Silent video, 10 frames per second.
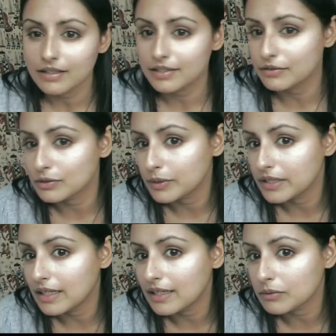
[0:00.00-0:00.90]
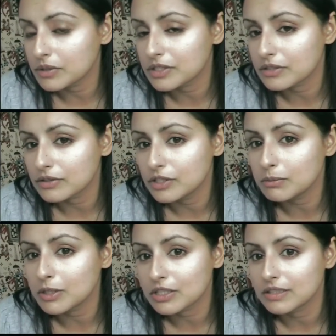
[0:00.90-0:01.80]
The difference between that, which has got too
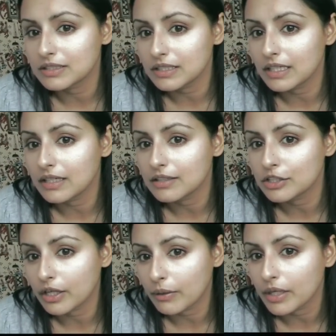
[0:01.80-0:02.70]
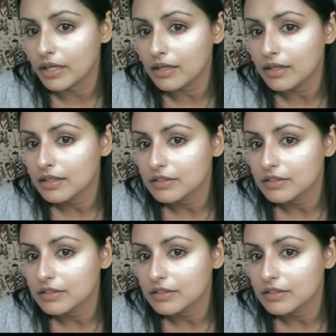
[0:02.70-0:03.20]
much concealer showing,